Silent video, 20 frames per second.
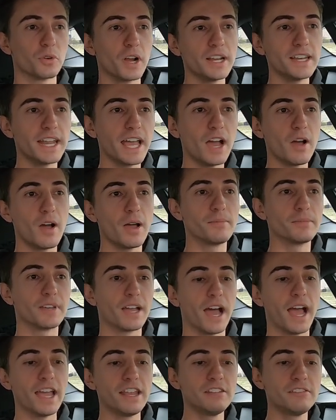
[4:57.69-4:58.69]
right now I'm
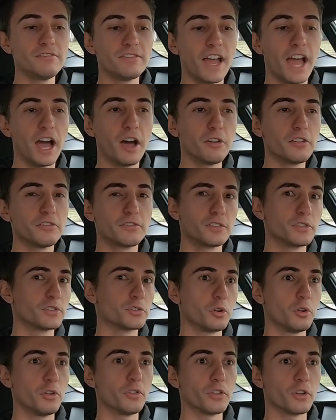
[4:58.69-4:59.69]
kind of out of
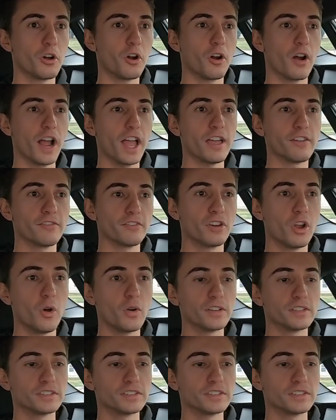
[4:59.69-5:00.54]
control of the car. I have no